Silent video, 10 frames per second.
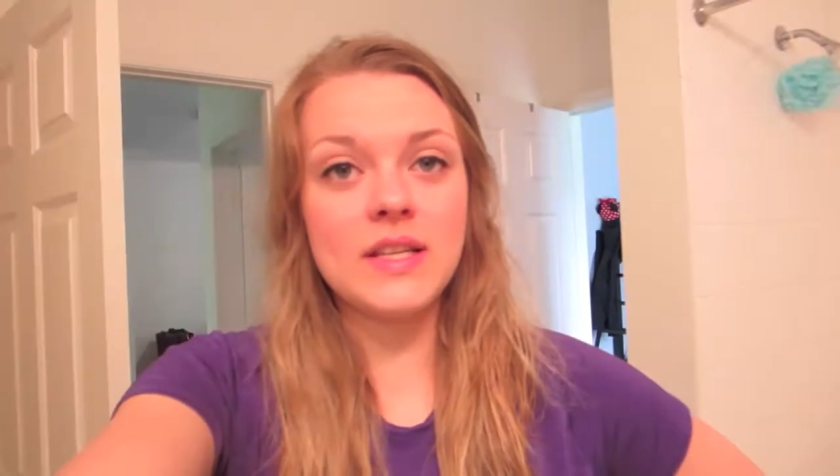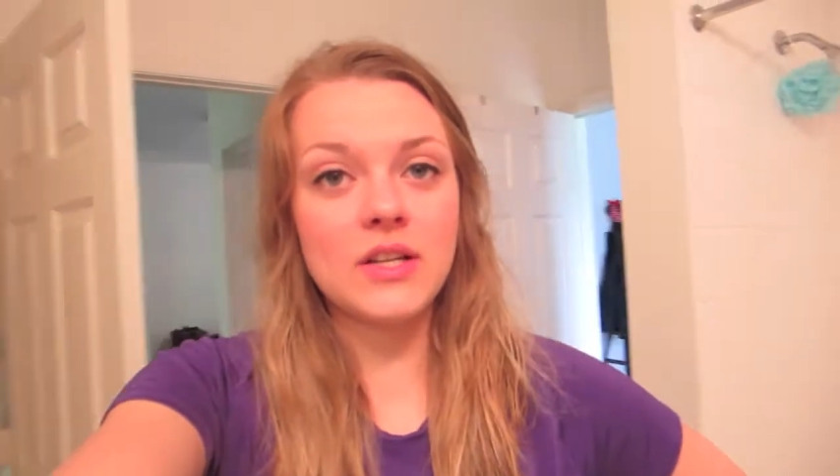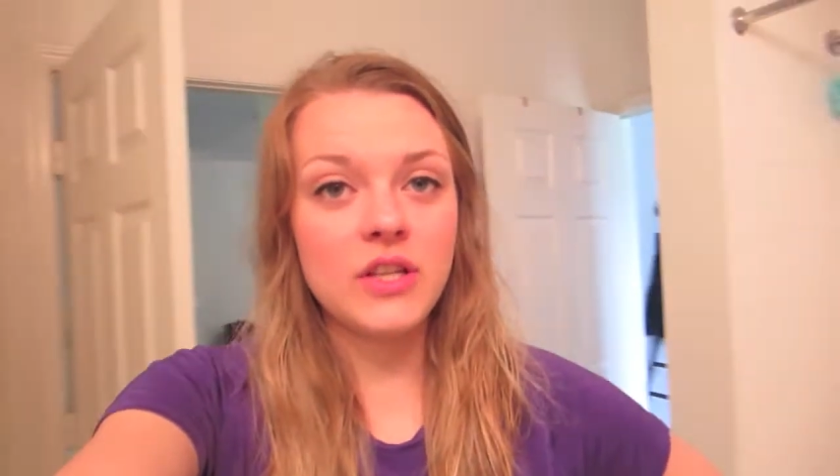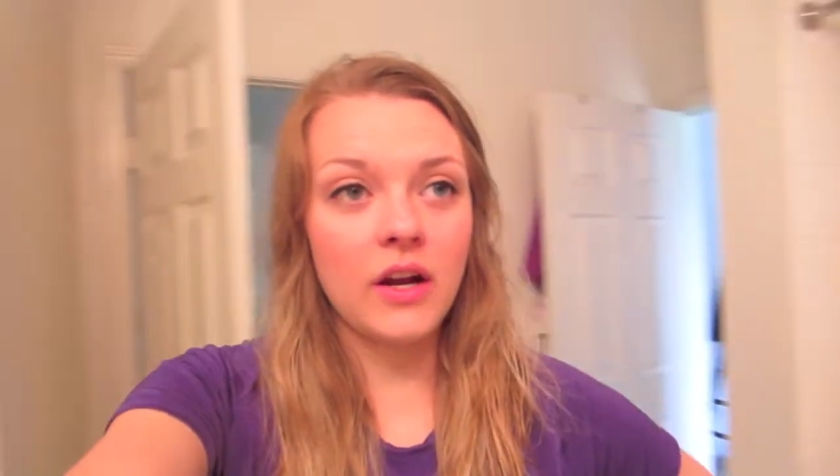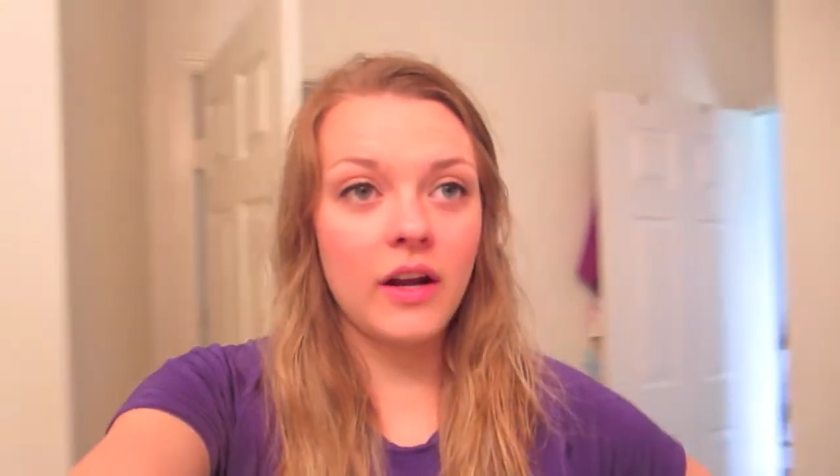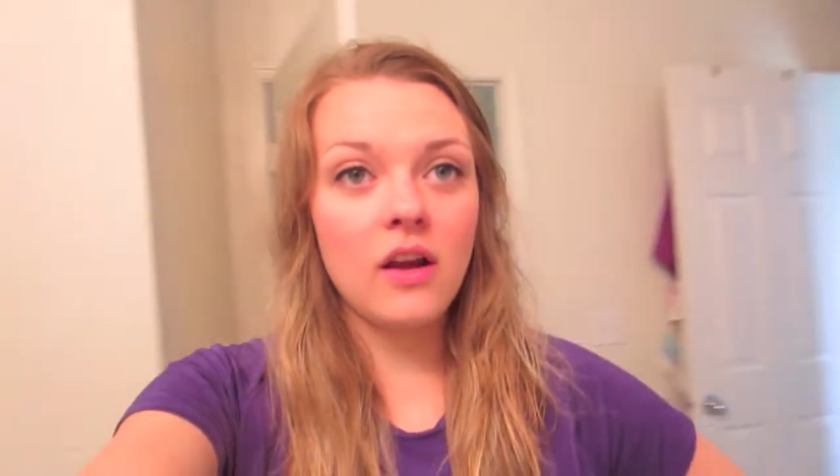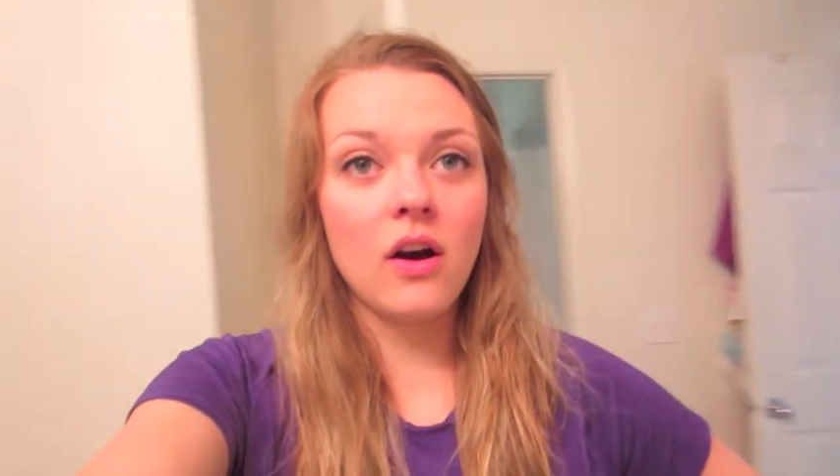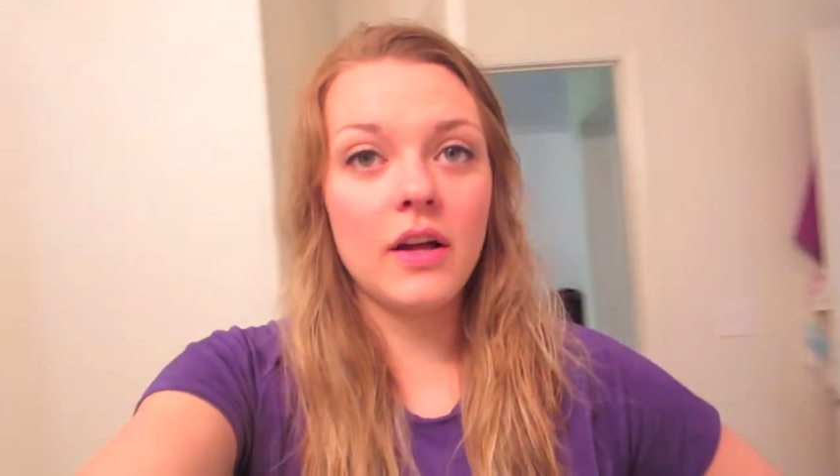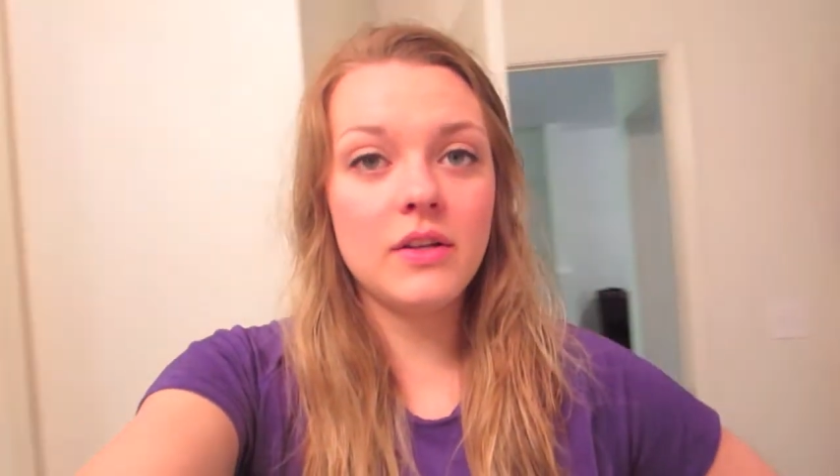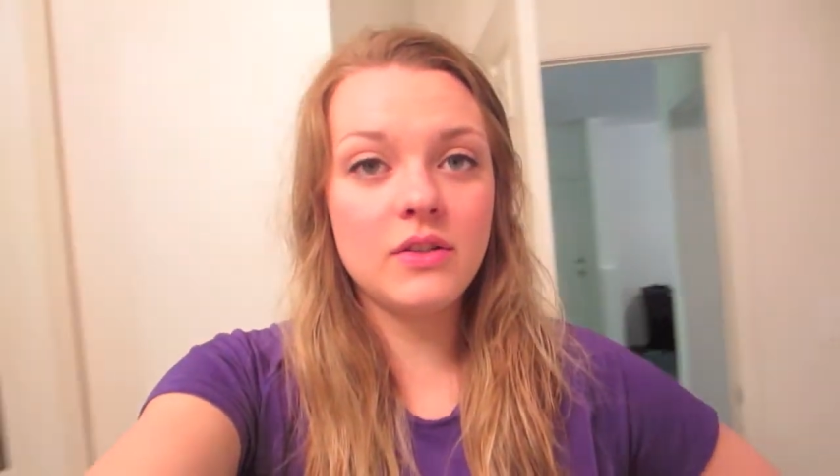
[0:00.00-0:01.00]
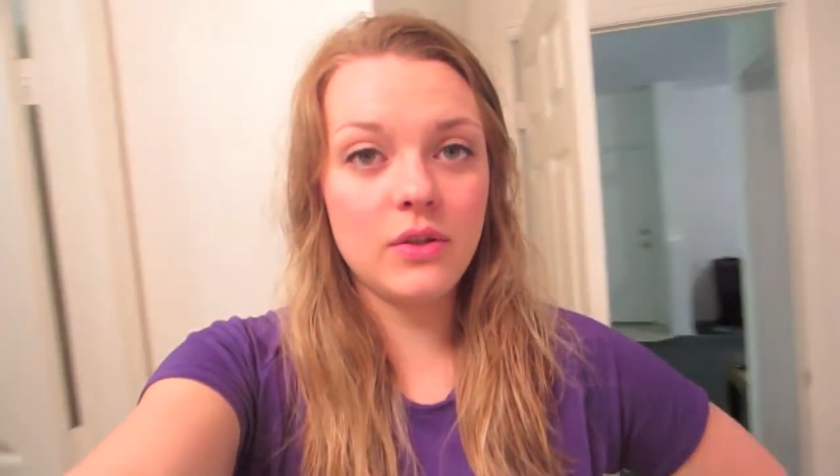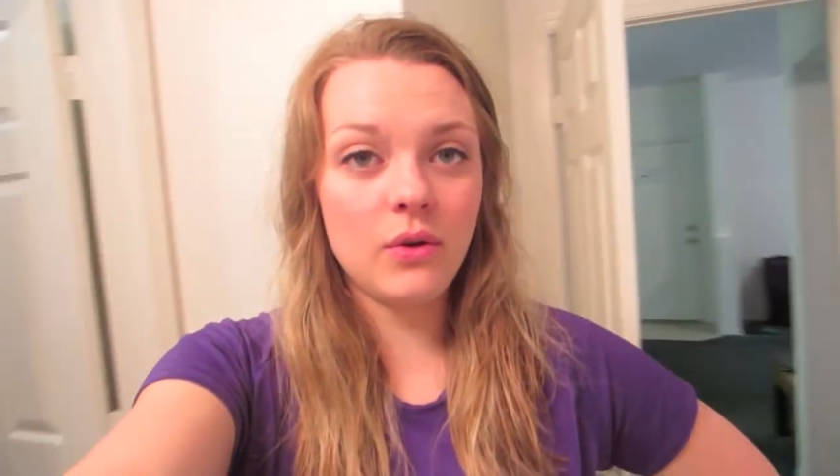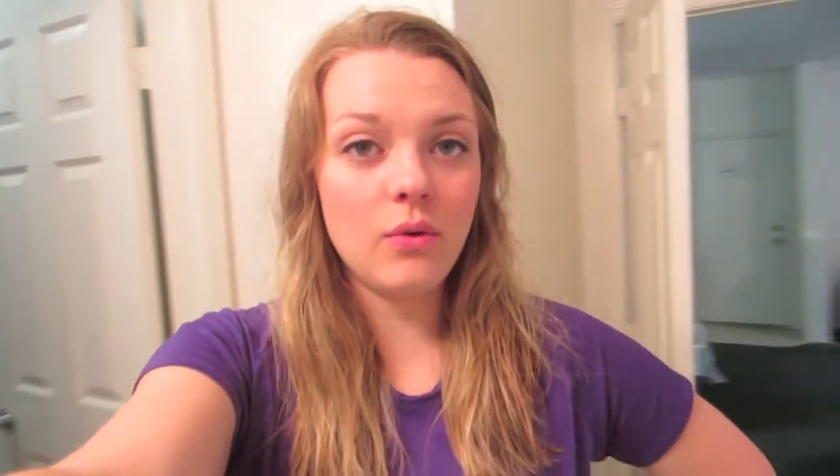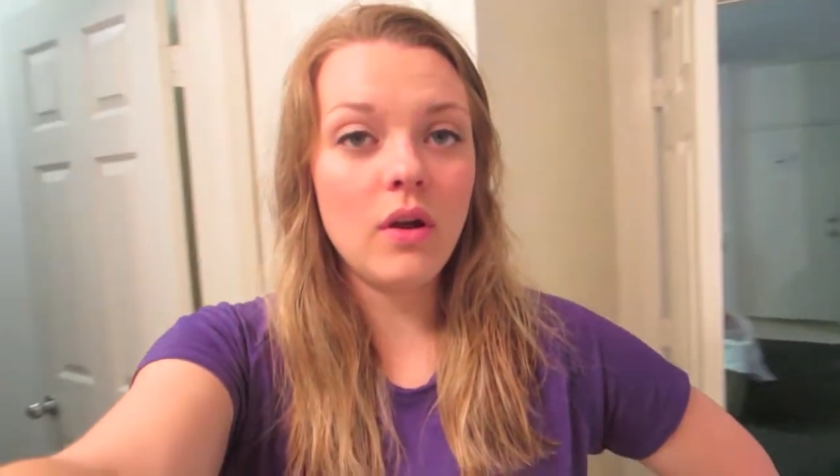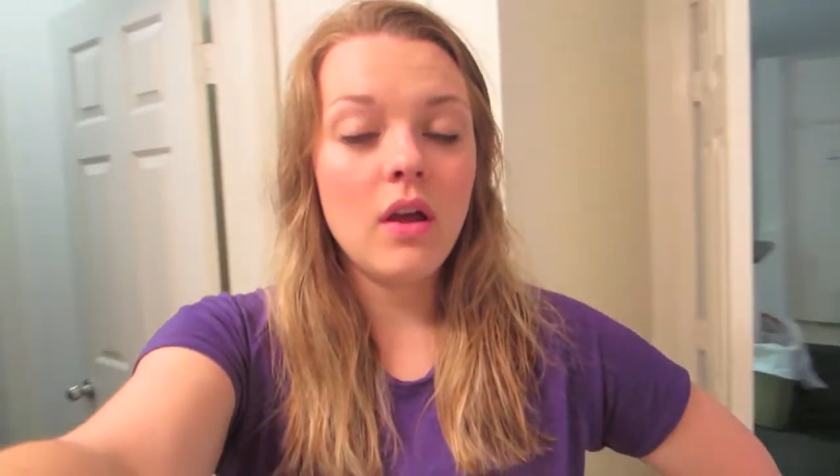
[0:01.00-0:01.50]
actually already gone
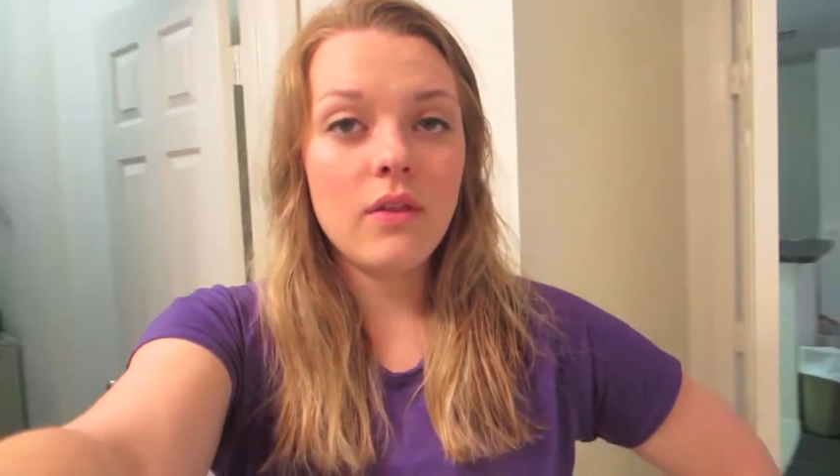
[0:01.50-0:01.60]
to